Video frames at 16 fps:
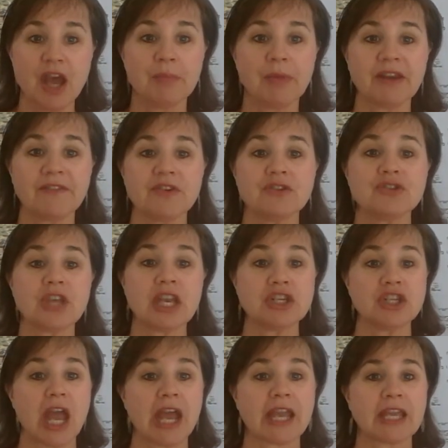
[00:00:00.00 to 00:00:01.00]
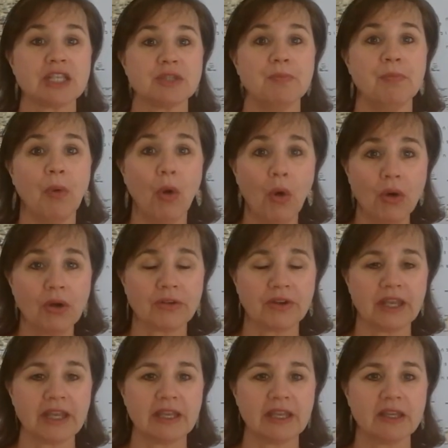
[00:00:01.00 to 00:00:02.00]
But if you say Jack is
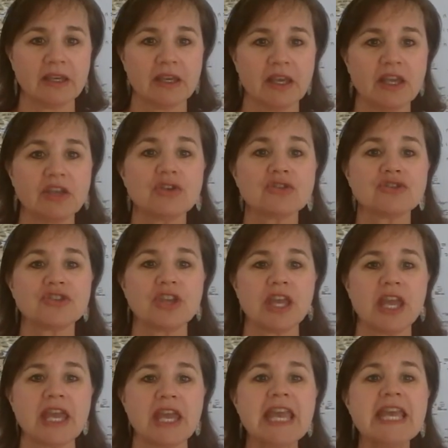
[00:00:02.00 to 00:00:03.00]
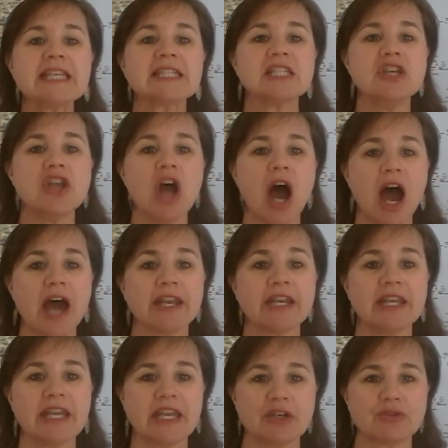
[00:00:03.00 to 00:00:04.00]
boring, you're saying he's not
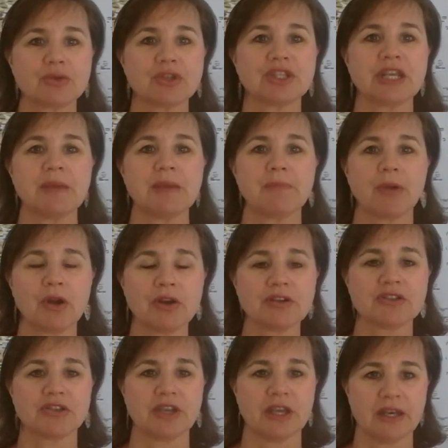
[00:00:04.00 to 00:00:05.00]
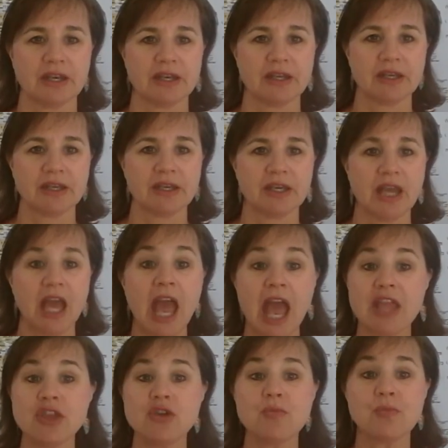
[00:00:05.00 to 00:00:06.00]
an interesting person
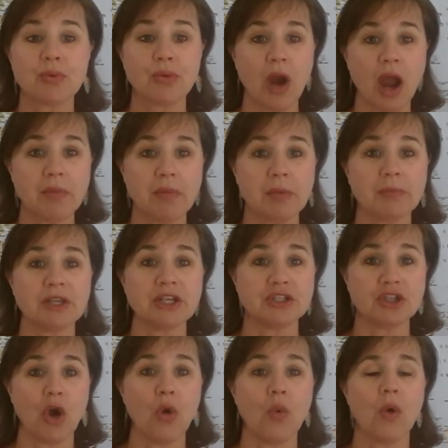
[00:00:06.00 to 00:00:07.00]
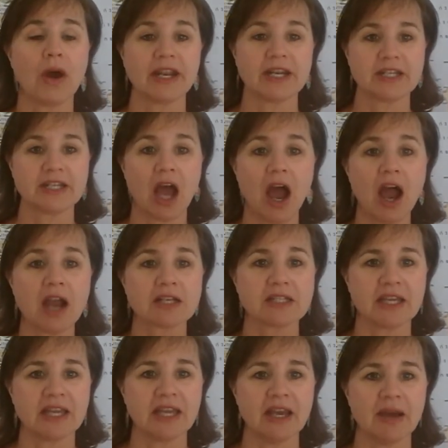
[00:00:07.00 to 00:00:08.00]
and you probably don't want to talk
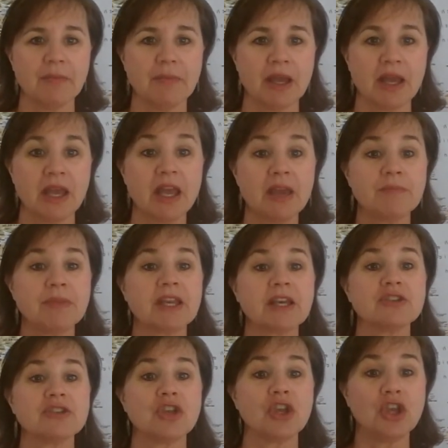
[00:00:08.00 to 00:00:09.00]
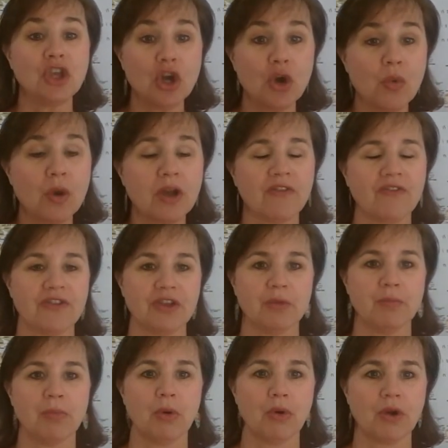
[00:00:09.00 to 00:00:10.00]
to him because you will feel
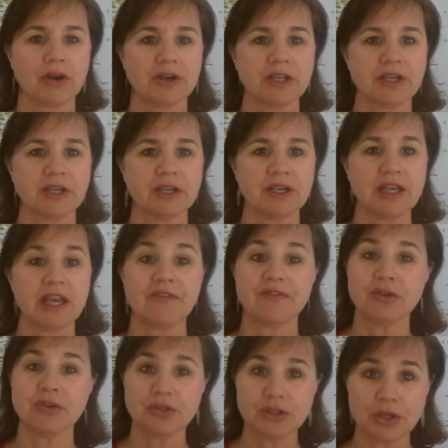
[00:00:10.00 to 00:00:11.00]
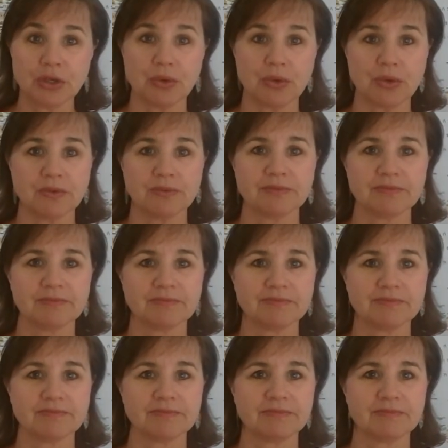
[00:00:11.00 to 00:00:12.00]
bored if you do.
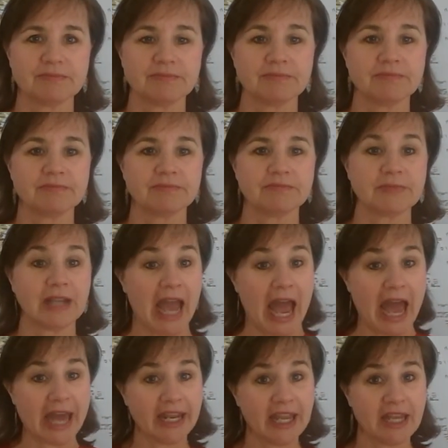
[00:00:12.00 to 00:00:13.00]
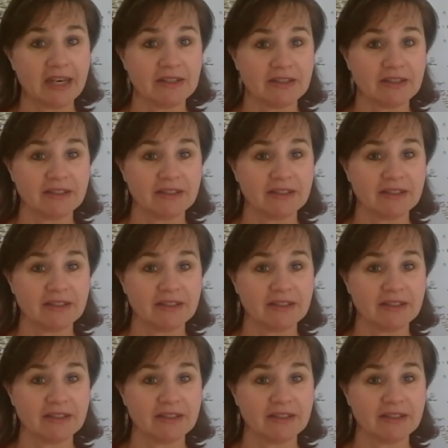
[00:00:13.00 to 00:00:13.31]
Got it?